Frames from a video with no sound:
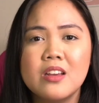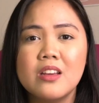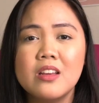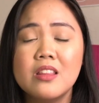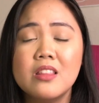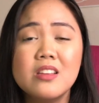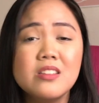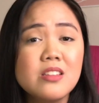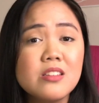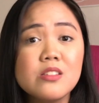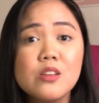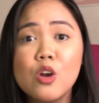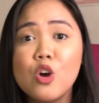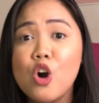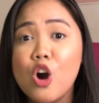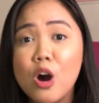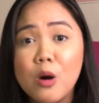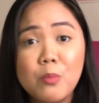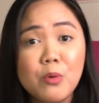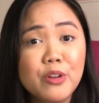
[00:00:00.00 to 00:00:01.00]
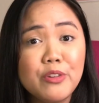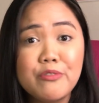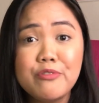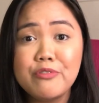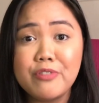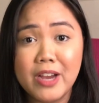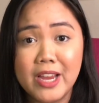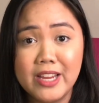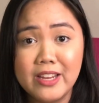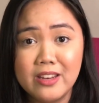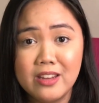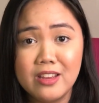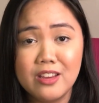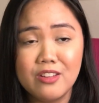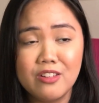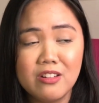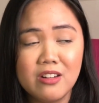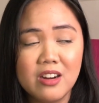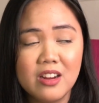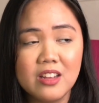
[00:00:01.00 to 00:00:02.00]
This is a common finding,
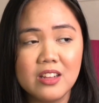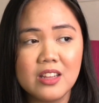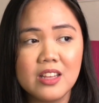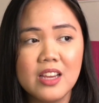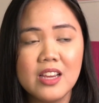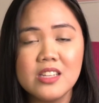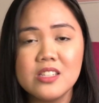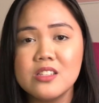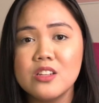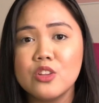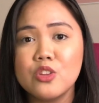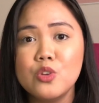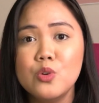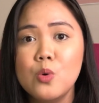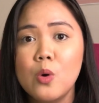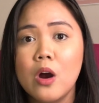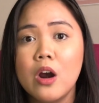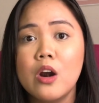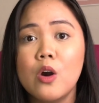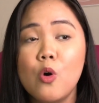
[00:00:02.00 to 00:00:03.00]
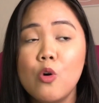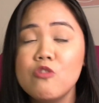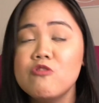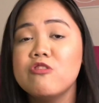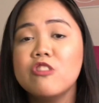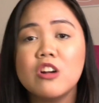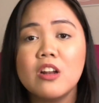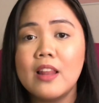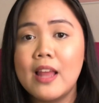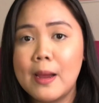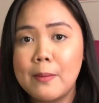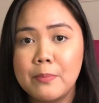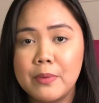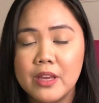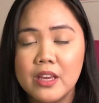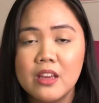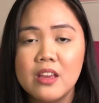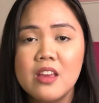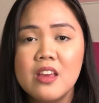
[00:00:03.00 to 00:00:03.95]
alright guys, that you are overlapping.